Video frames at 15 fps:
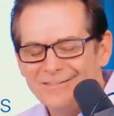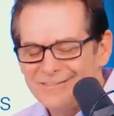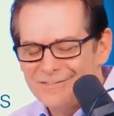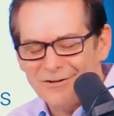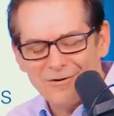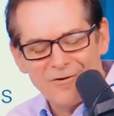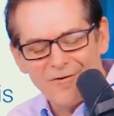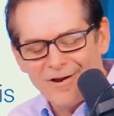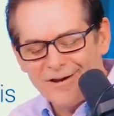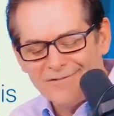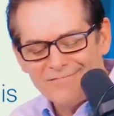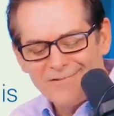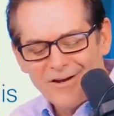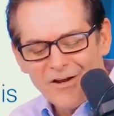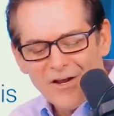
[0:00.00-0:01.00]
so great.
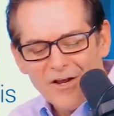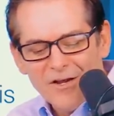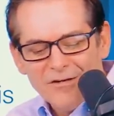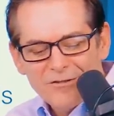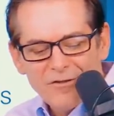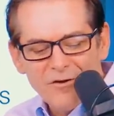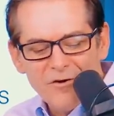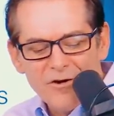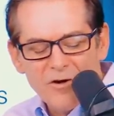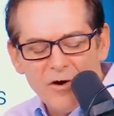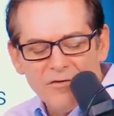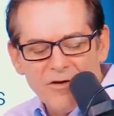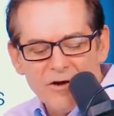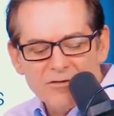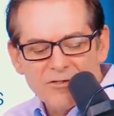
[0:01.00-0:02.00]
So there you
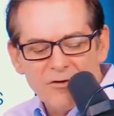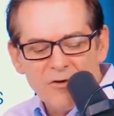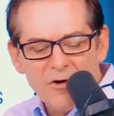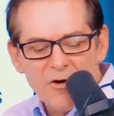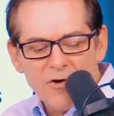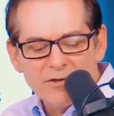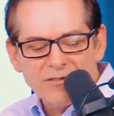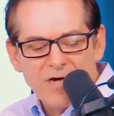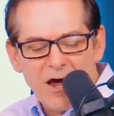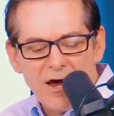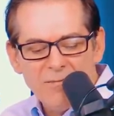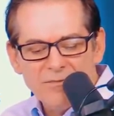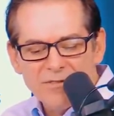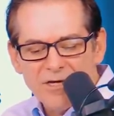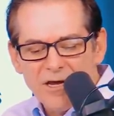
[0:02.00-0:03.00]
go. There's the New York
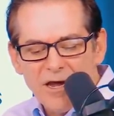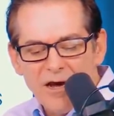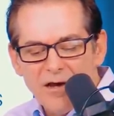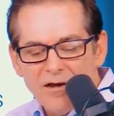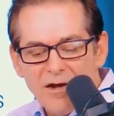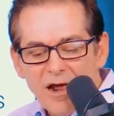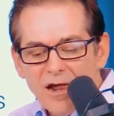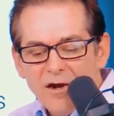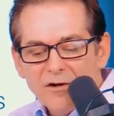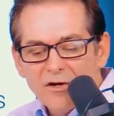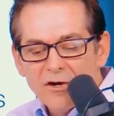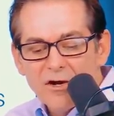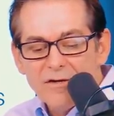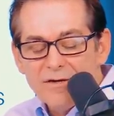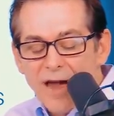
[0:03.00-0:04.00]
Times.
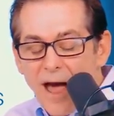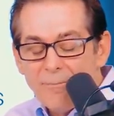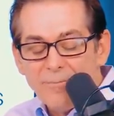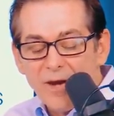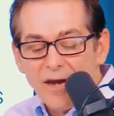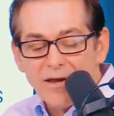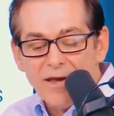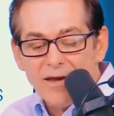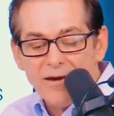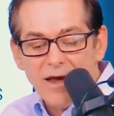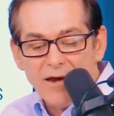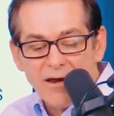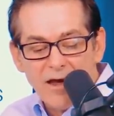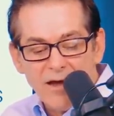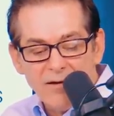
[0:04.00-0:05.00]
Could not be, again,
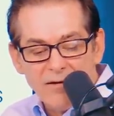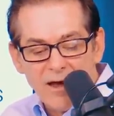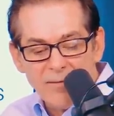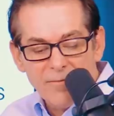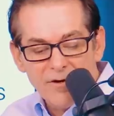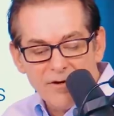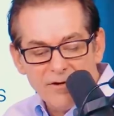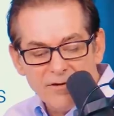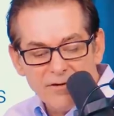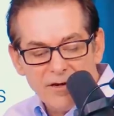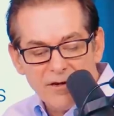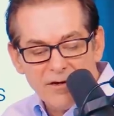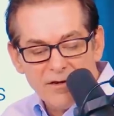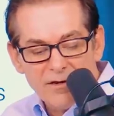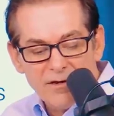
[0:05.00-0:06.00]
I'm going to...